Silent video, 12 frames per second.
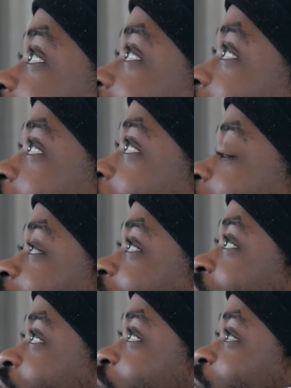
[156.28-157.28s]

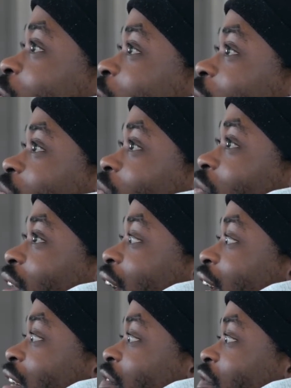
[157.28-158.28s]
grown to
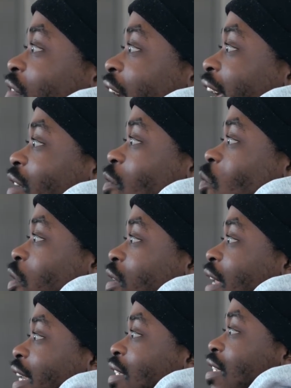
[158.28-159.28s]
kind of like, we're
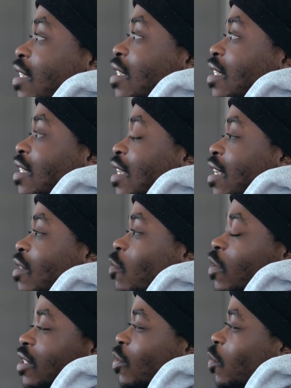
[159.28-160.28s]
like
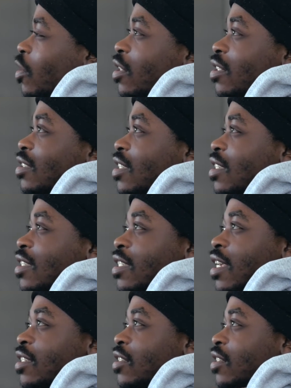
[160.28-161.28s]
what's the word?
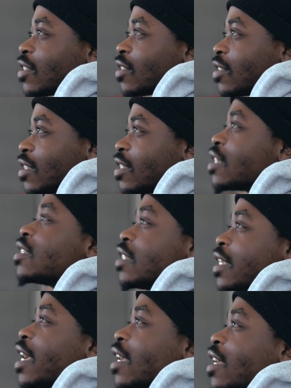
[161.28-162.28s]

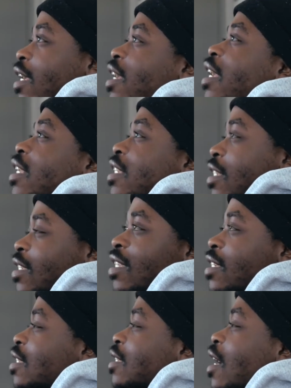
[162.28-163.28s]

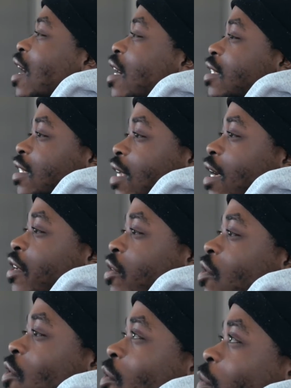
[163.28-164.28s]

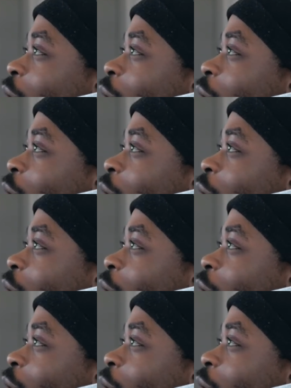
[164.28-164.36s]
Desensitized,